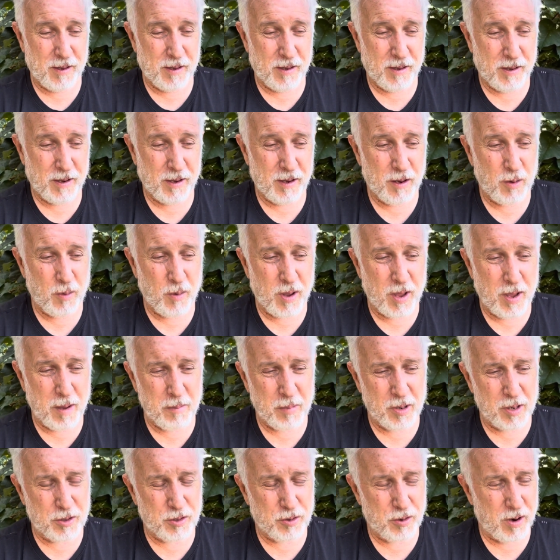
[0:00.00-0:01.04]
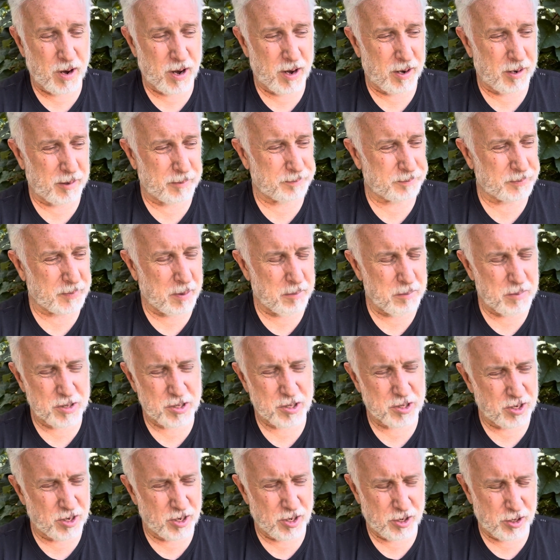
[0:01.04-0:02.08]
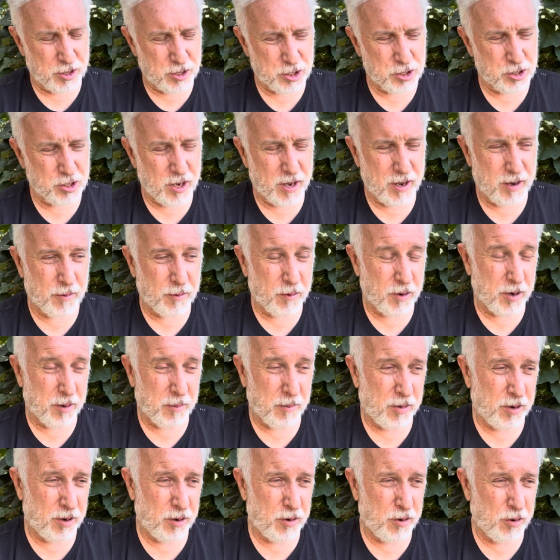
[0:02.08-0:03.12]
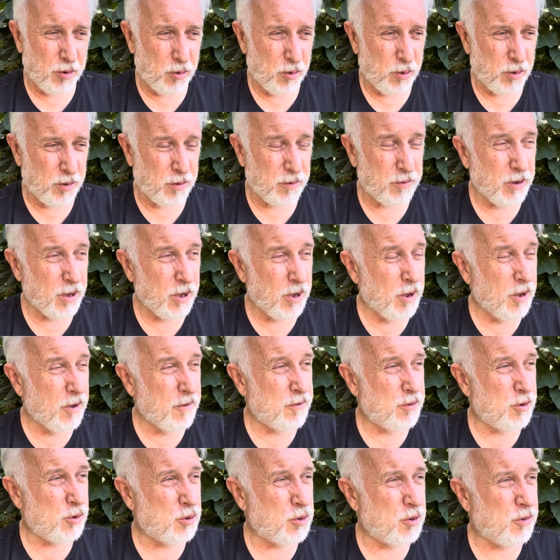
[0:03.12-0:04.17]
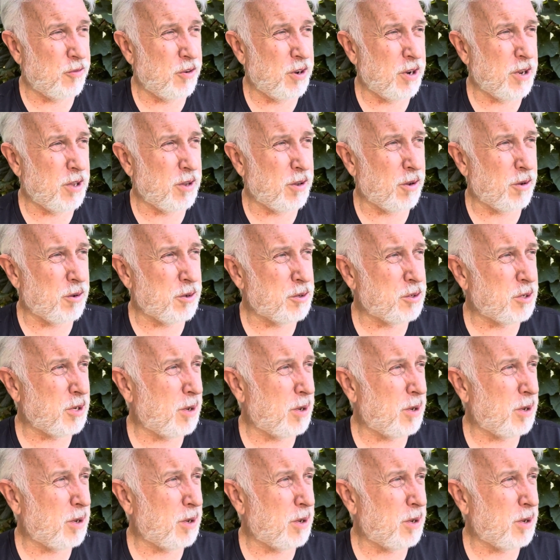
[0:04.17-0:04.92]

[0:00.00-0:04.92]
anyway, I'm just gonna decide what I'm gonna do with future videos.